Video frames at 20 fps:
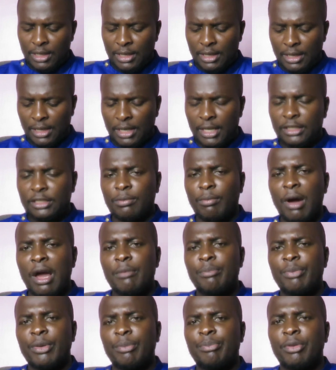let
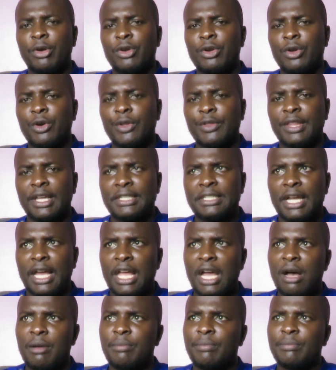my people know that
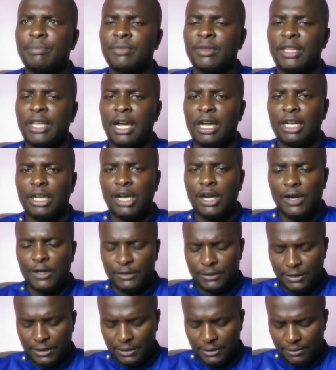I am their
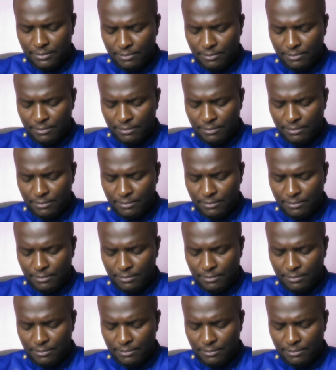God.